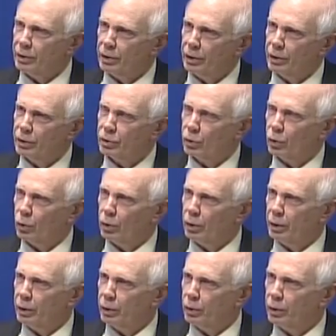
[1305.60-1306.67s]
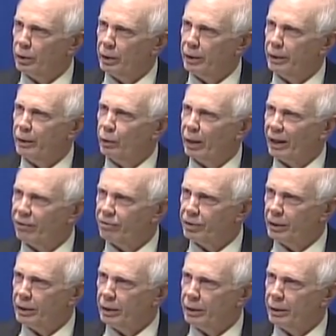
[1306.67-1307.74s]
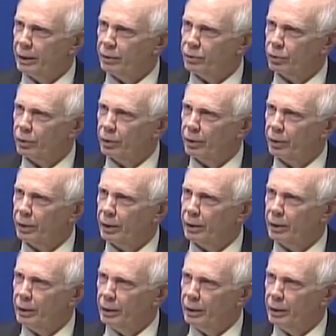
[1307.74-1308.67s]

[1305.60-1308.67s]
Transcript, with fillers: into this coronary grafting and that sort so, of thing?